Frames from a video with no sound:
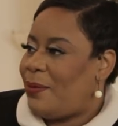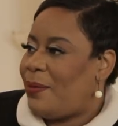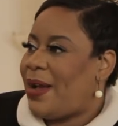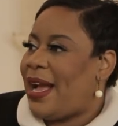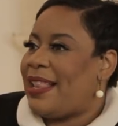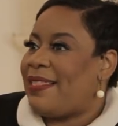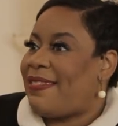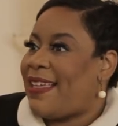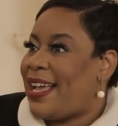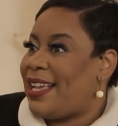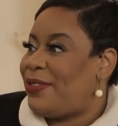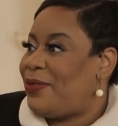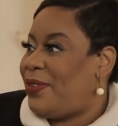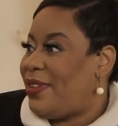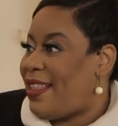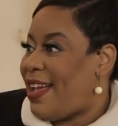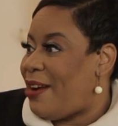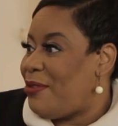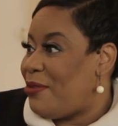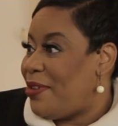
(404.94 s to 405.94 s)
And thanks for
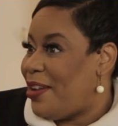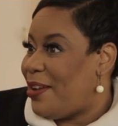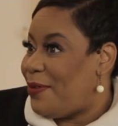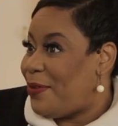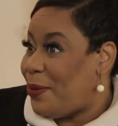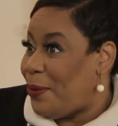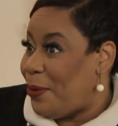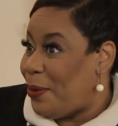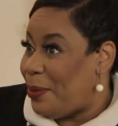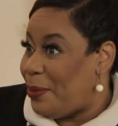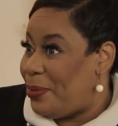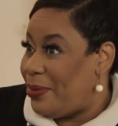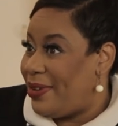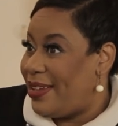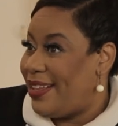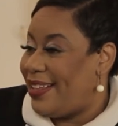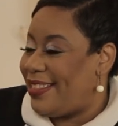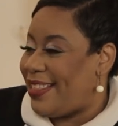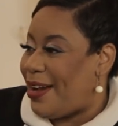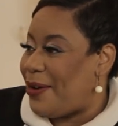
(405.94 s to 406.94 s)
that ray of hope
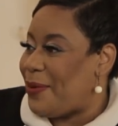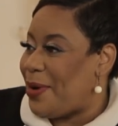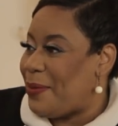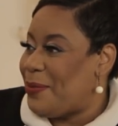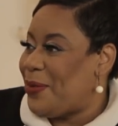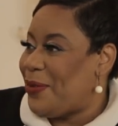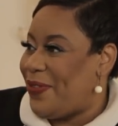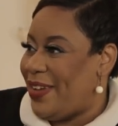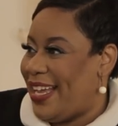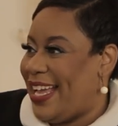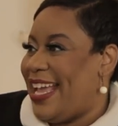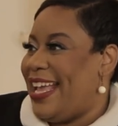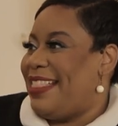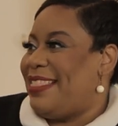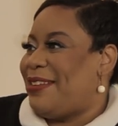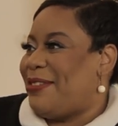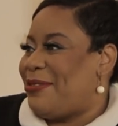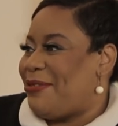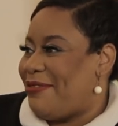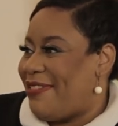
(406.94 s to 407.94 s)
that we're moving in
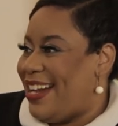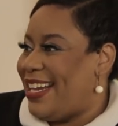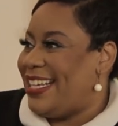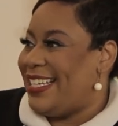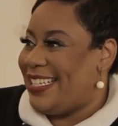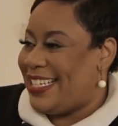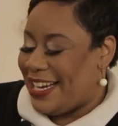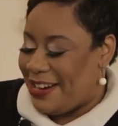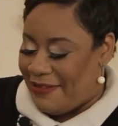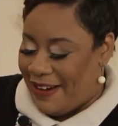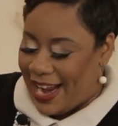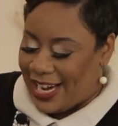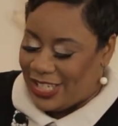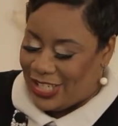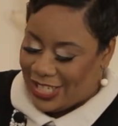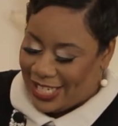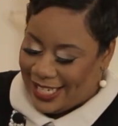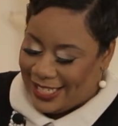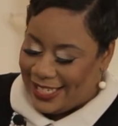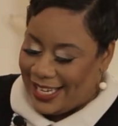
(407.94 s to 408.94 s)
the right
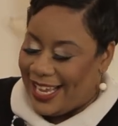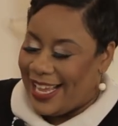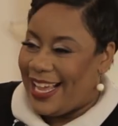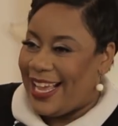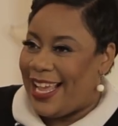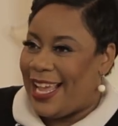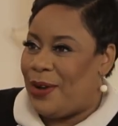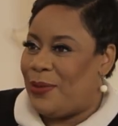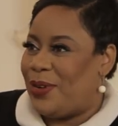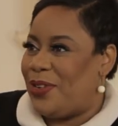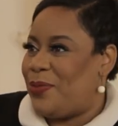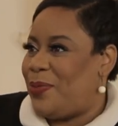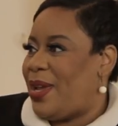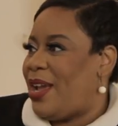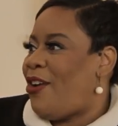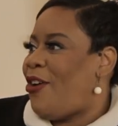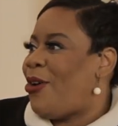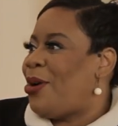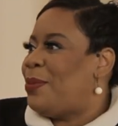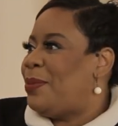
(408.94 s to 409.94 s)
direction. Mm-hmm. It would have
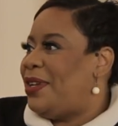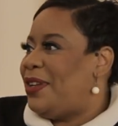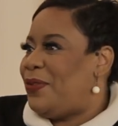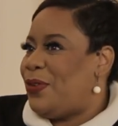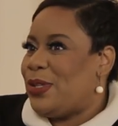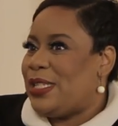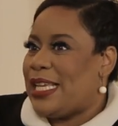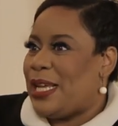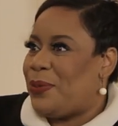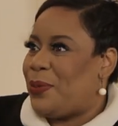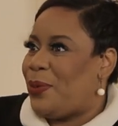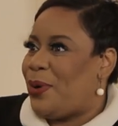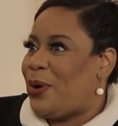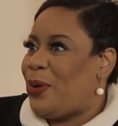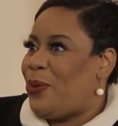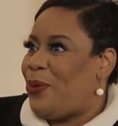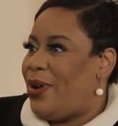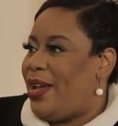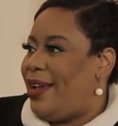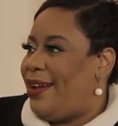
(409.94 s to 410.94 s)
been horrible if you said we were
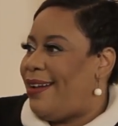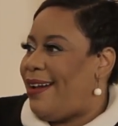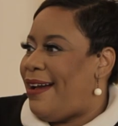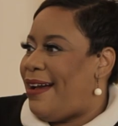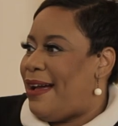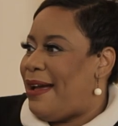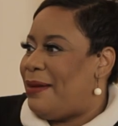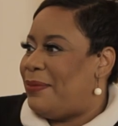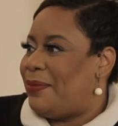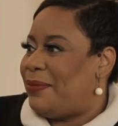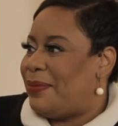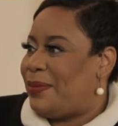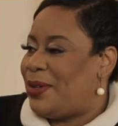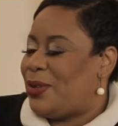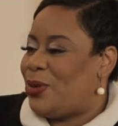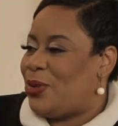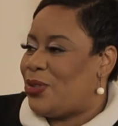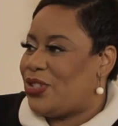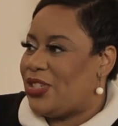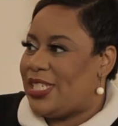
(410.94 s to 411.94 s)
going
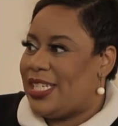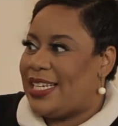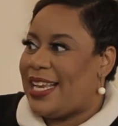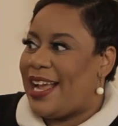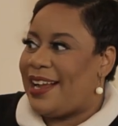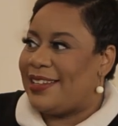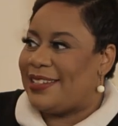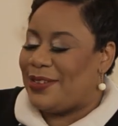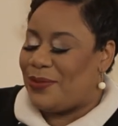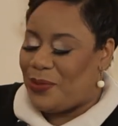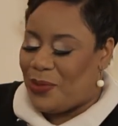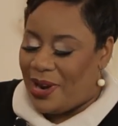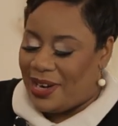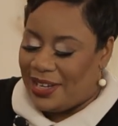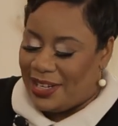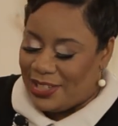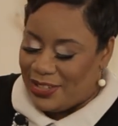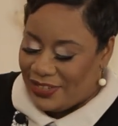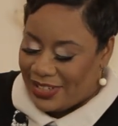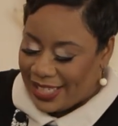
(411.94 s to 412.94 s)
closer to negative
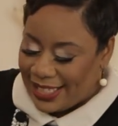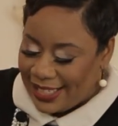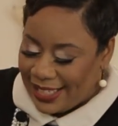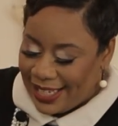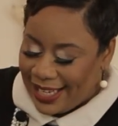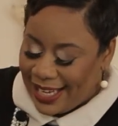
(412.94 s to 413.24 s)
100.